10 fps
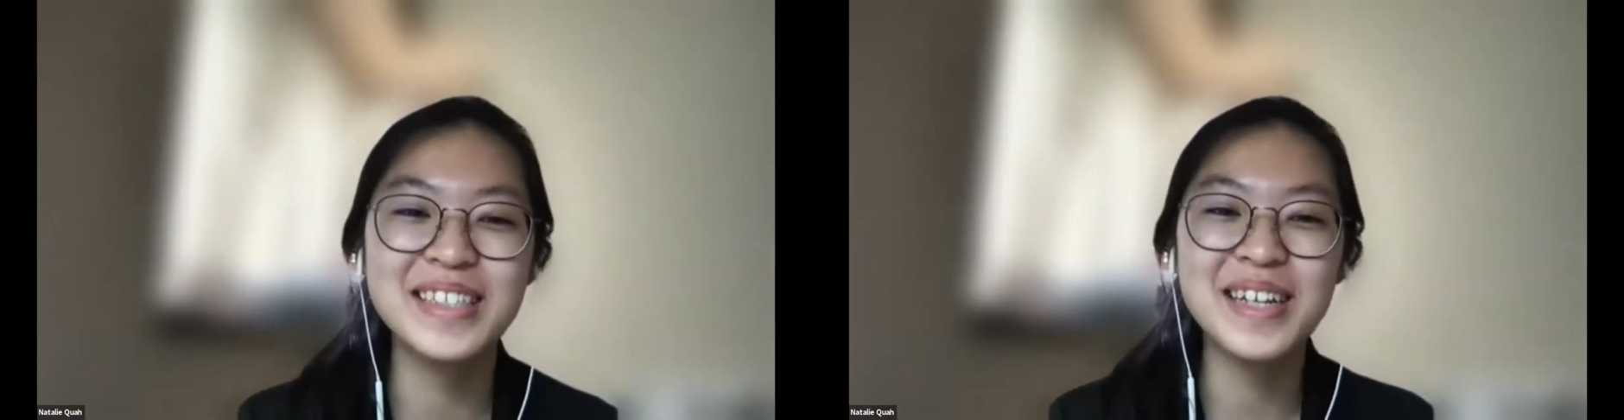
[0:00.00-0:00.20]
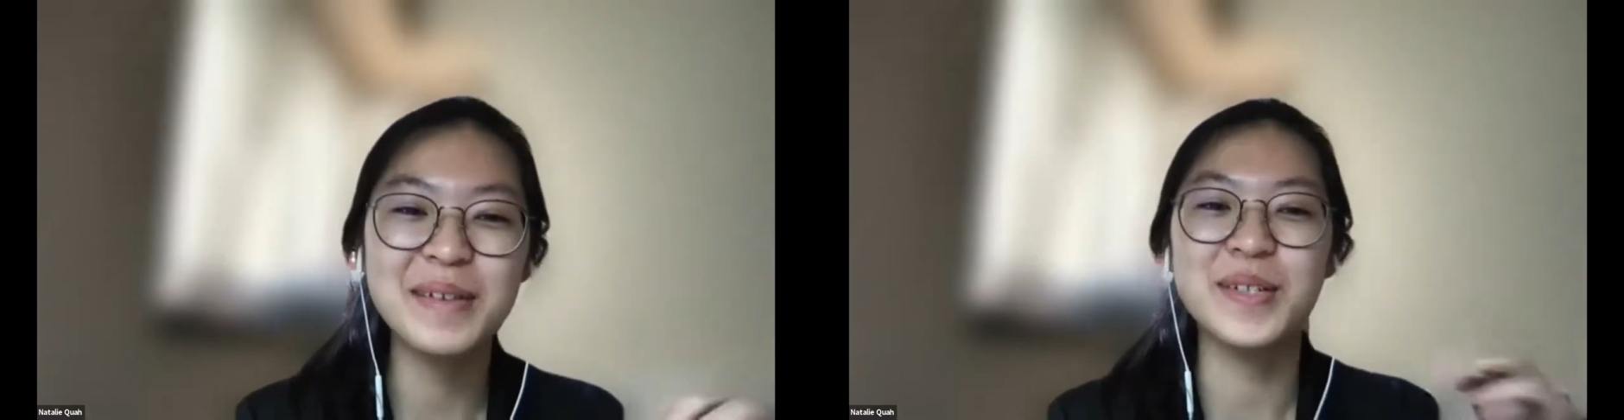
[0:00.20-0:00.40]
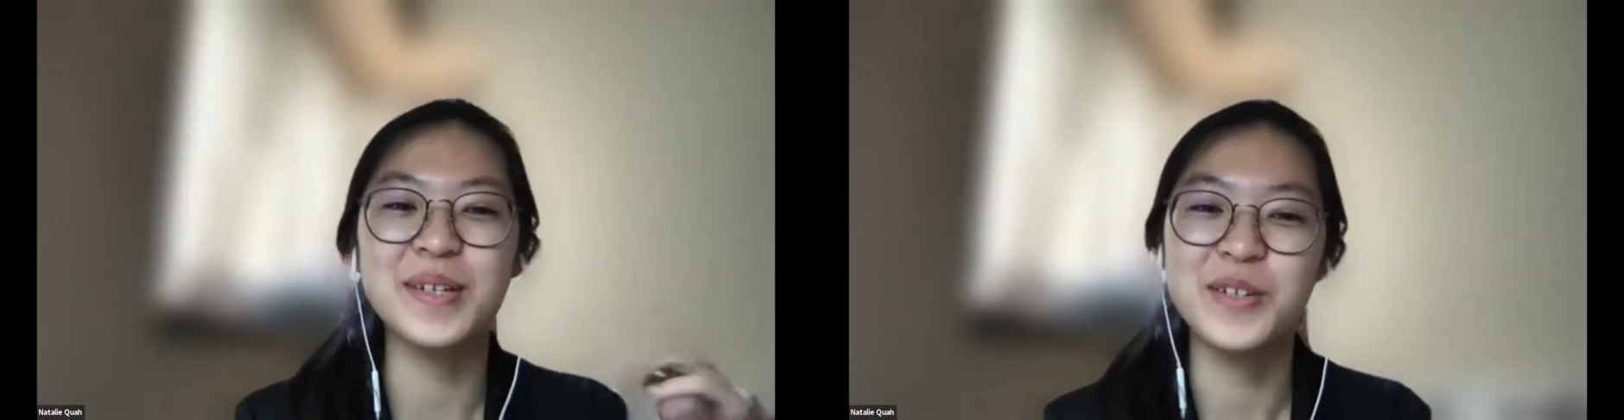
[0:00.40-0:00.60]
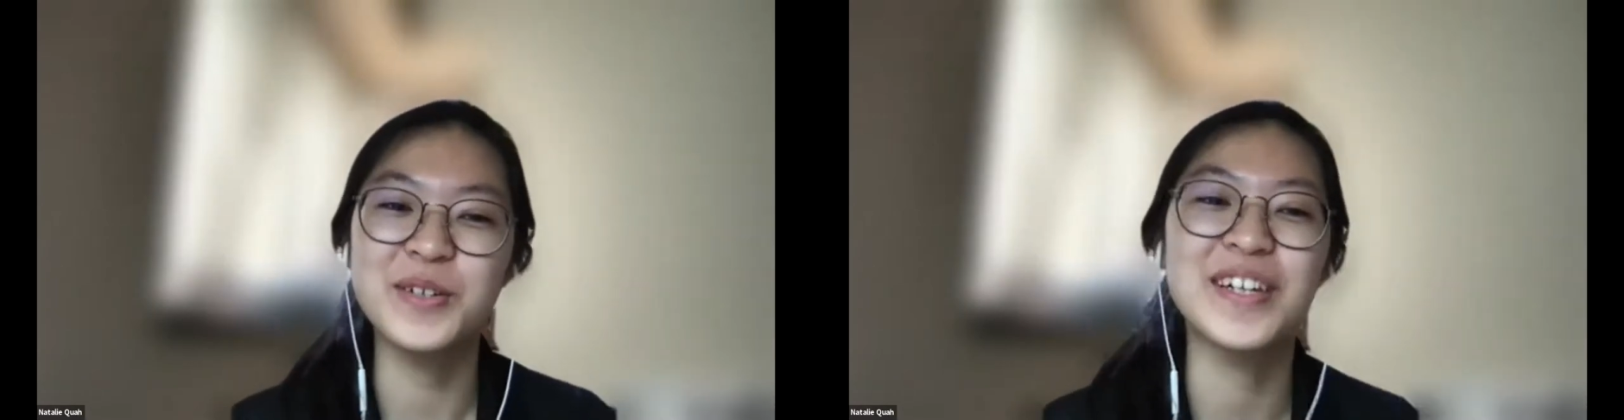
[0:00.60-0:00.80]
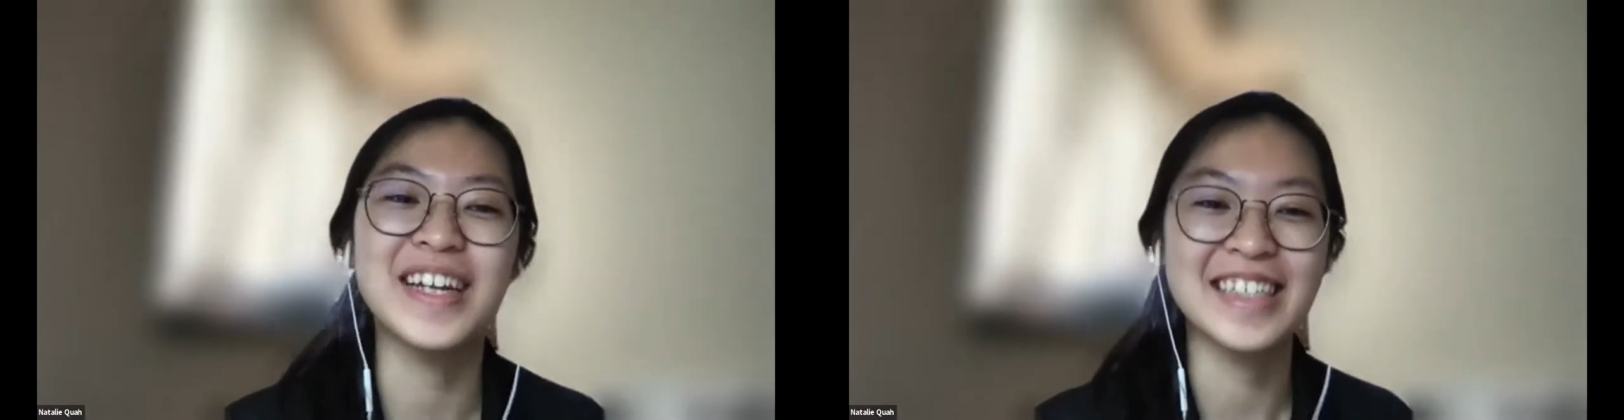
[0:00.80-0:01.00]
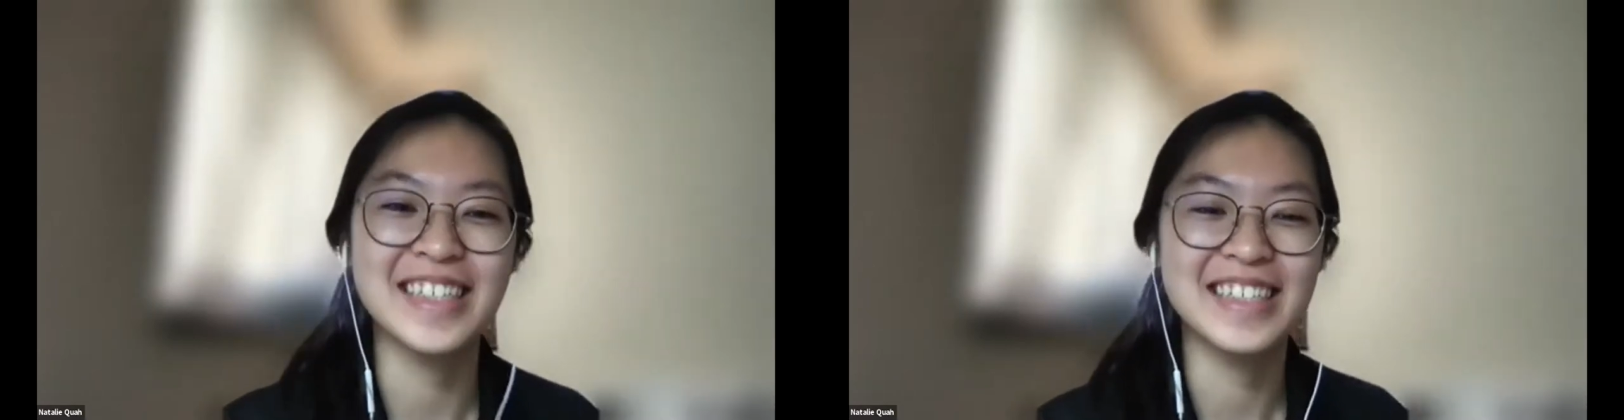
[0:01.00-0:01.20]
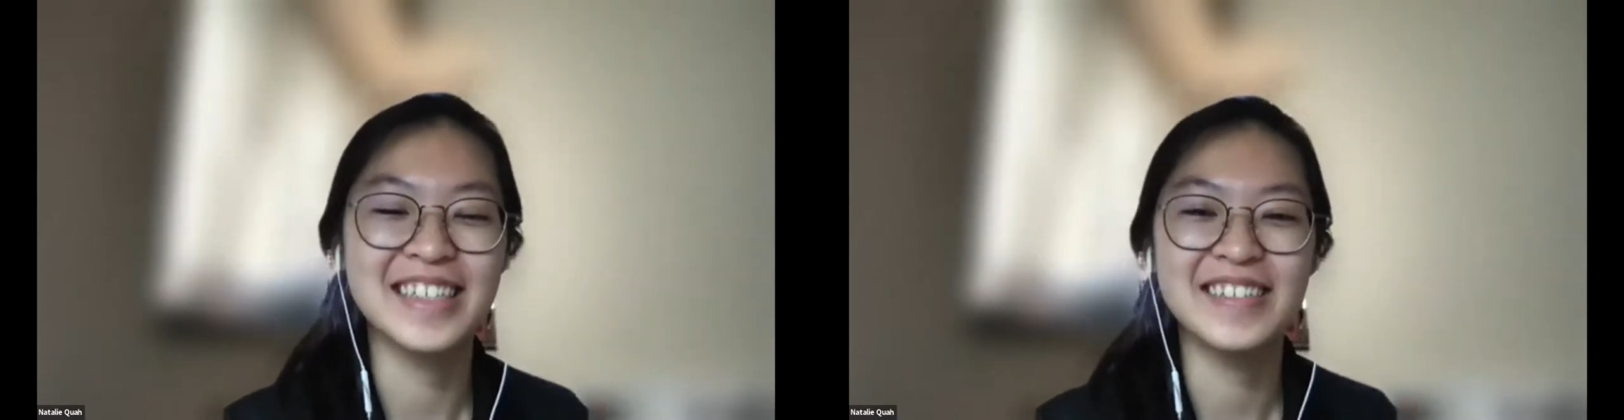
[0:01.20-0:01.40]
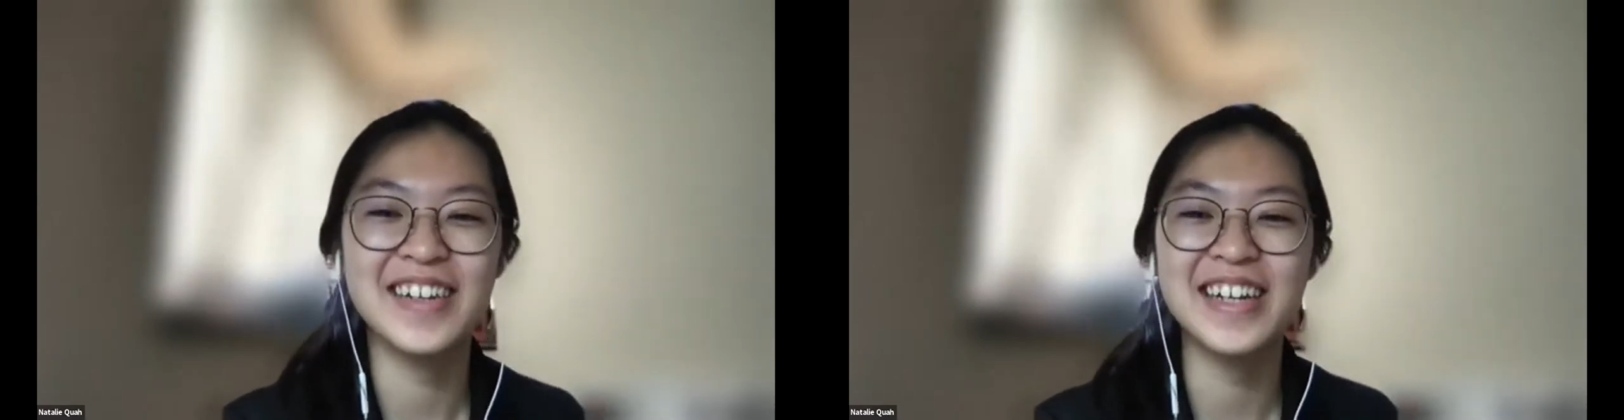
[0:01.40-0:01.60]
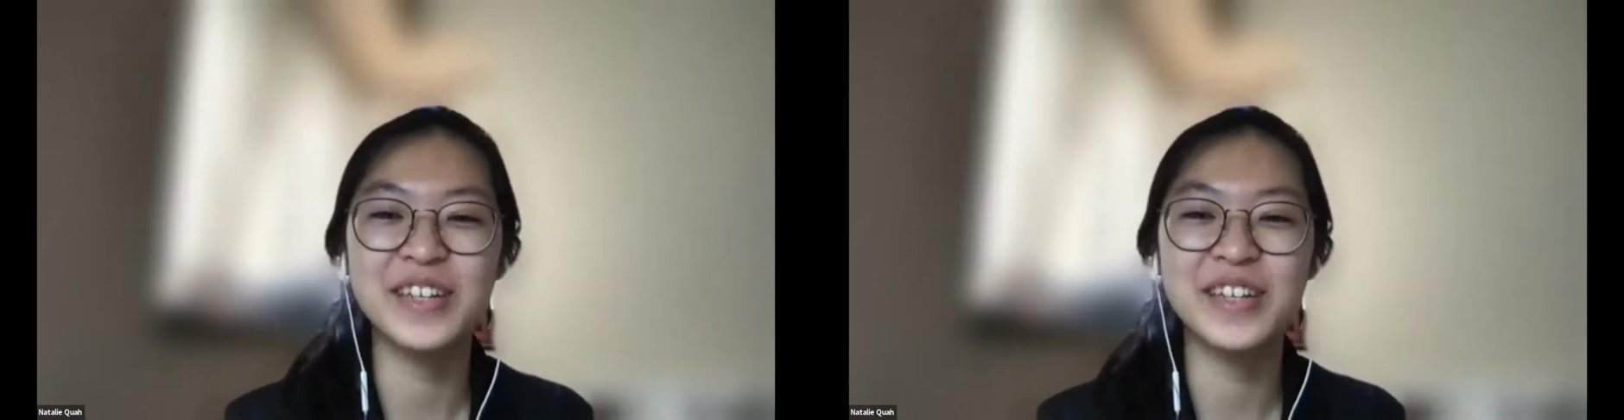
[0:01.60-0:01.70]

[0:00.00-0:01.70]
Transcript: steps on you on accident, right?